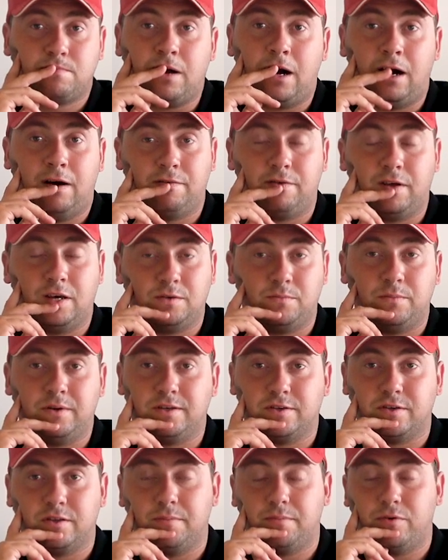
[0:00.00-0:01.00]
half dozen
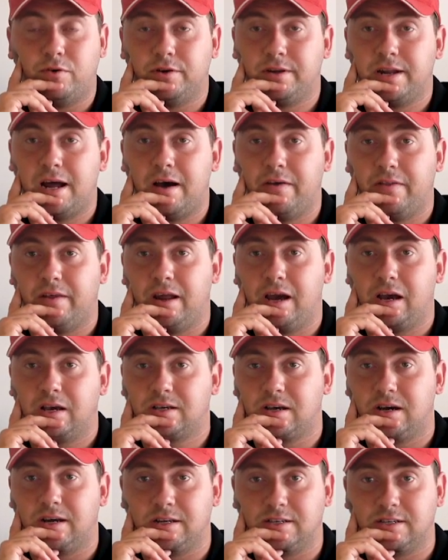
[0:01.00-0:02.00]
winners on the board now in the
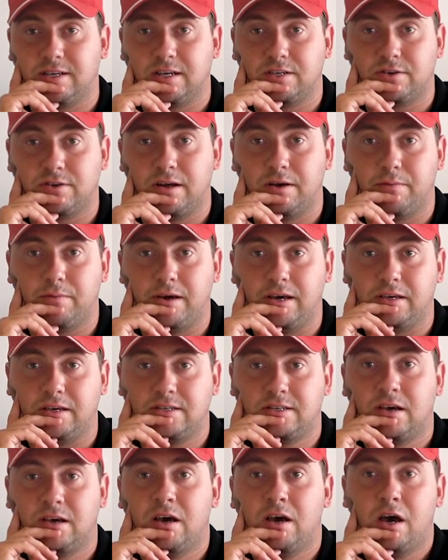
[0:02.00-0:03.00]
next kind of 6 or 8
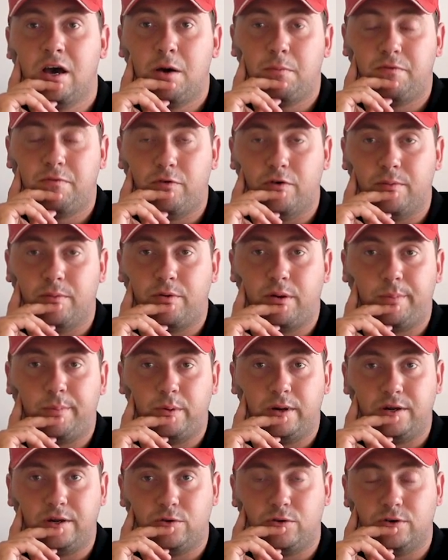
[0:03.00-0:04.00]
weeks before the proper
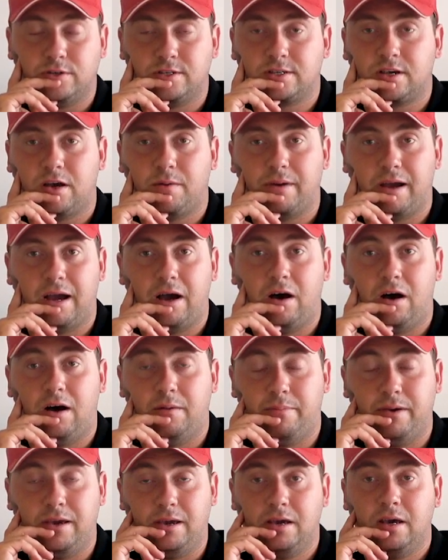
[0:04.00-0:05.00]
winter horse is coming out,
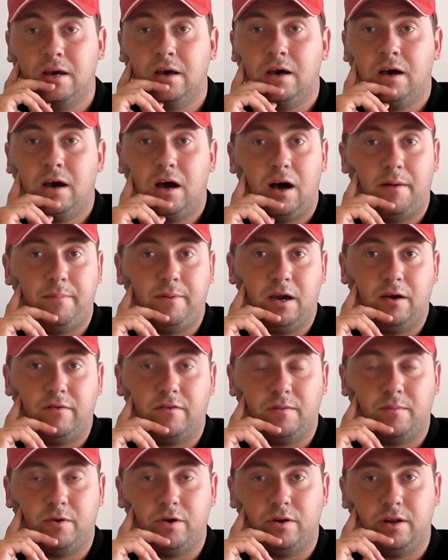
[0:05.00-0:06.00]
I'll be over
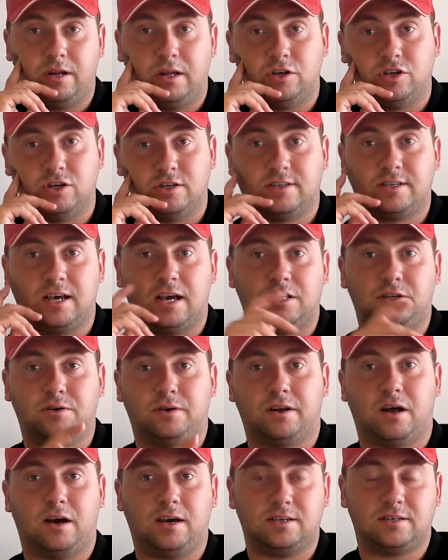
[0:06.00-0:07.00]
the moon. It just sets you
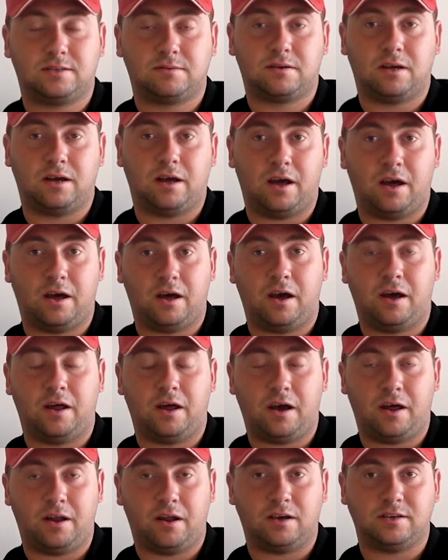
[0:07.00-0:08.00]
a nice
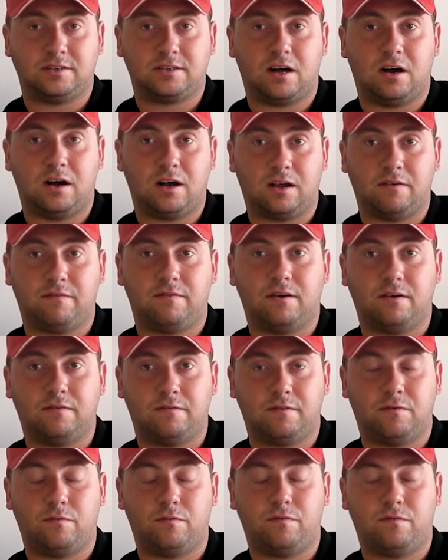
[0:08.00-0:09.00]
target
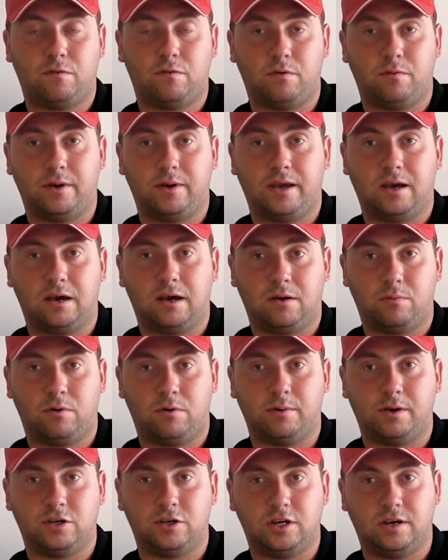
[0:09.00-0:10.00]
for what we
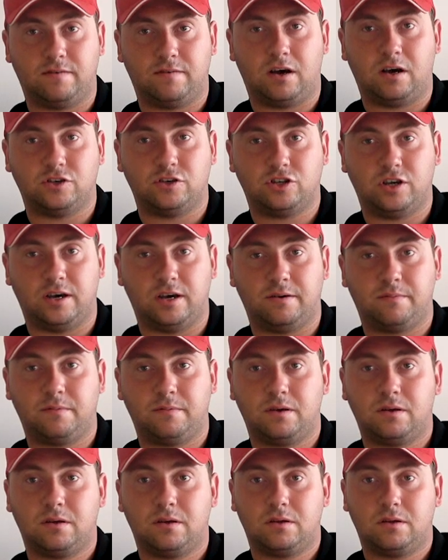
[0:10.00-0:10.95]
achieved last year.